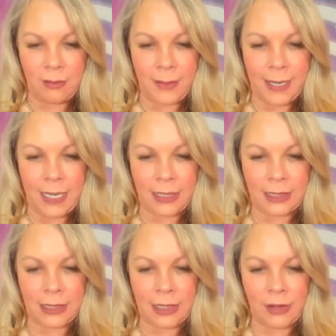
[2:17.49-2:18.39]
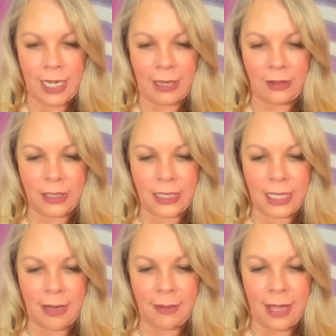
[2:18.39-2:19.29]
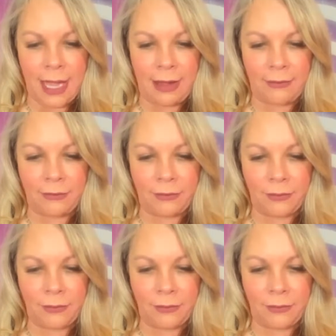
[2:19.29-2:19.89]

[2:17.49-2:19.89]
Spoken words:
But okay, looks like I'm live.